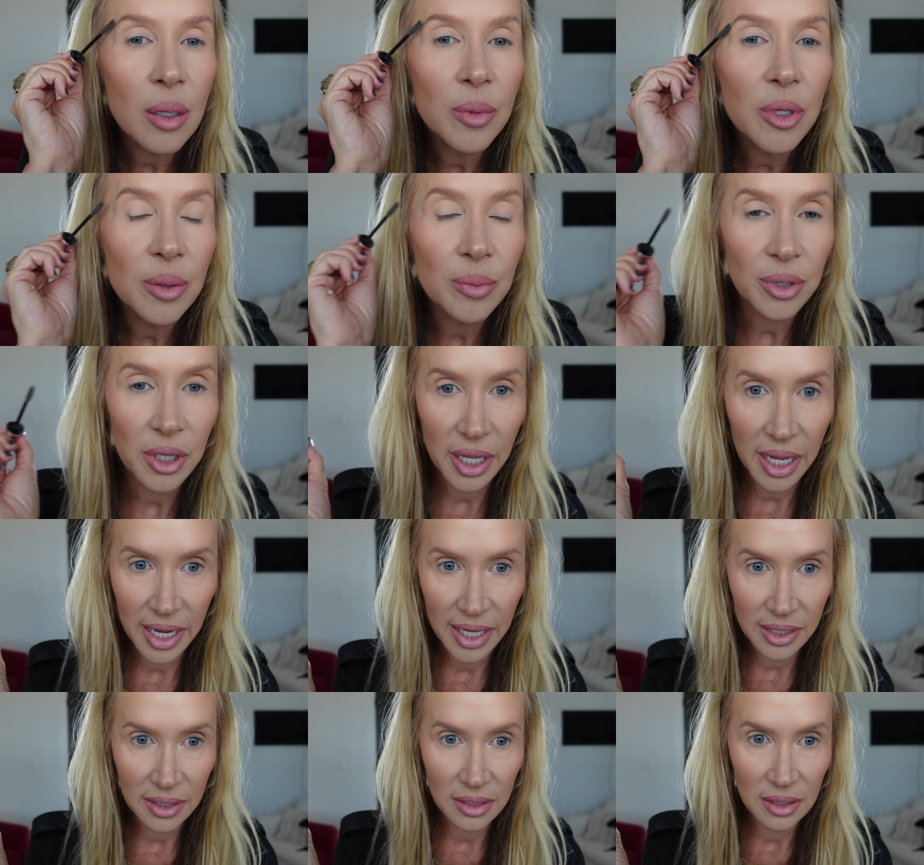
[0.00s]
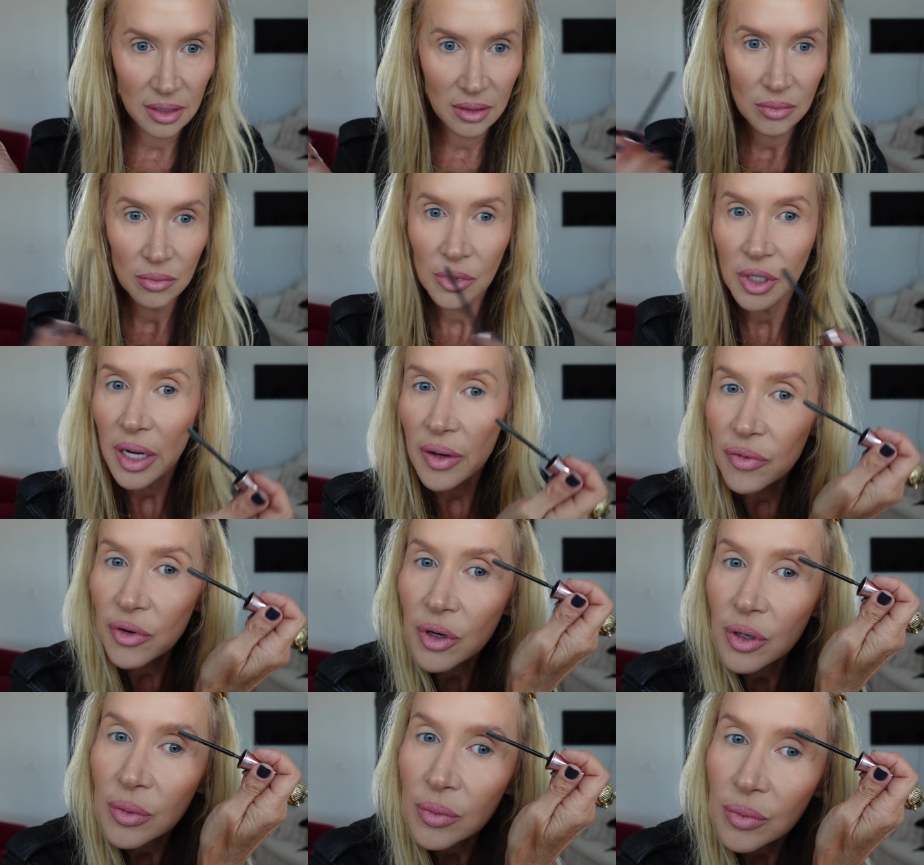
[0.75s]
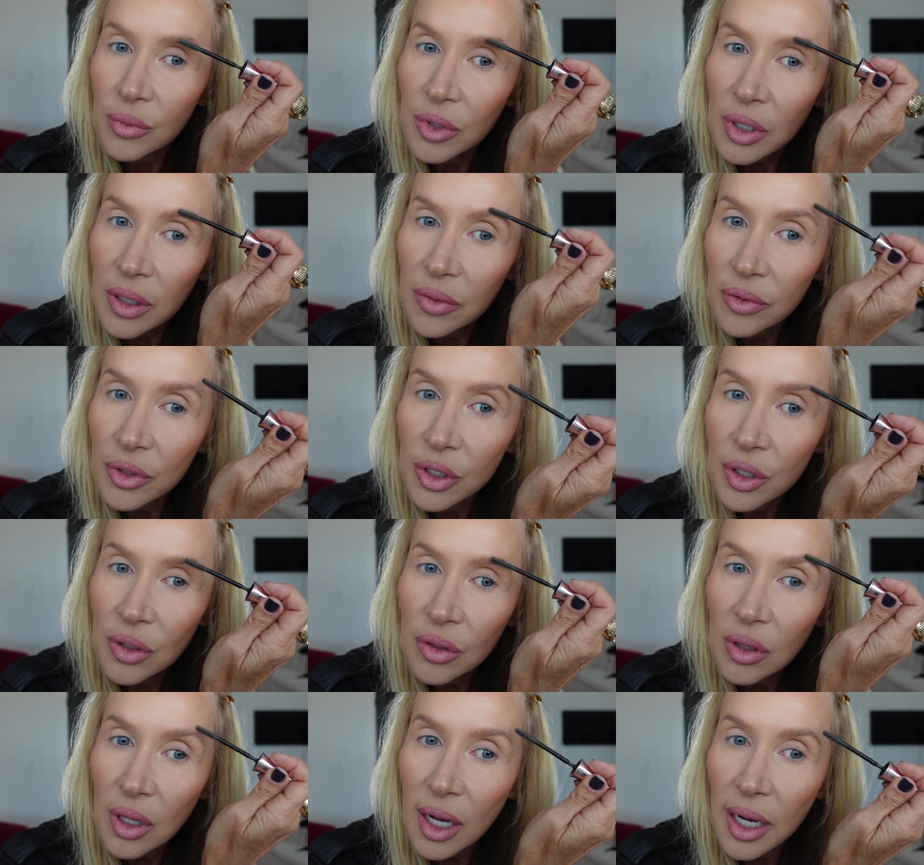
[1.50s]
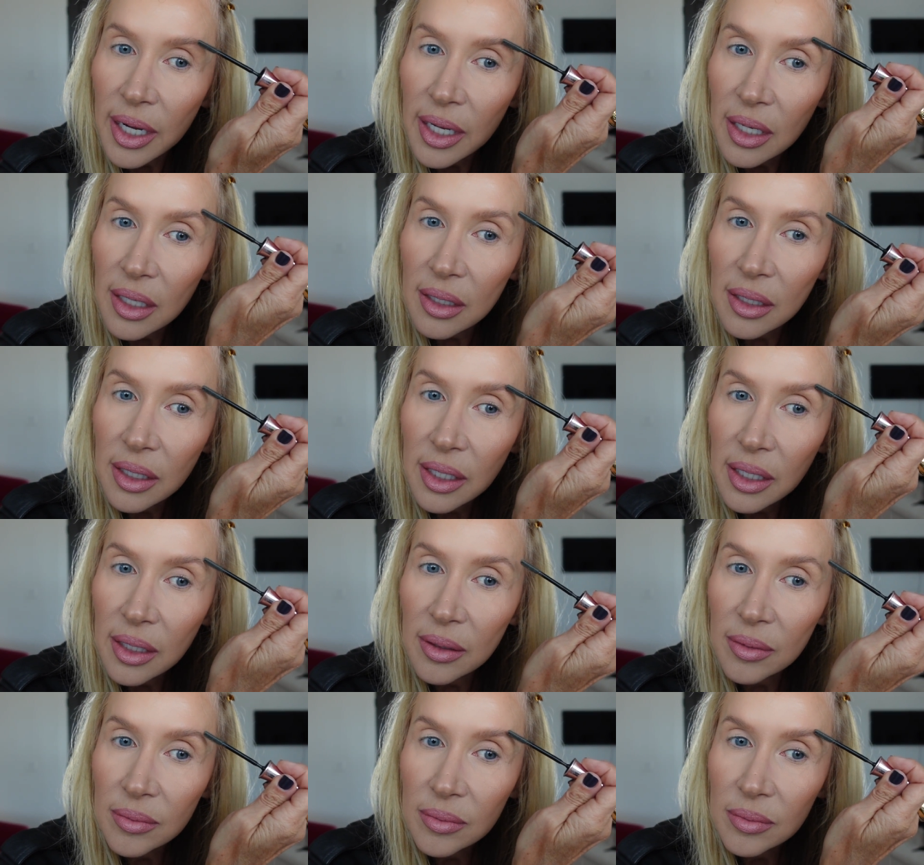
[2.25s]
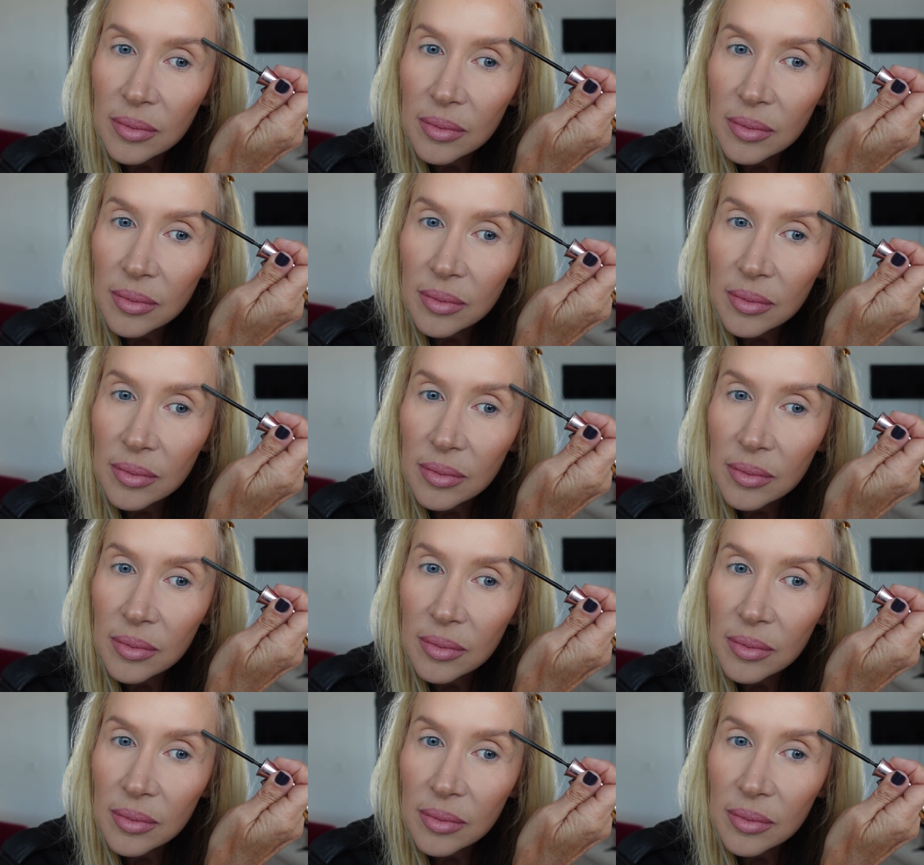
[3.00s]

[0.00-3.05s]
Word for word: them in place. Whatever, whatever you like, I think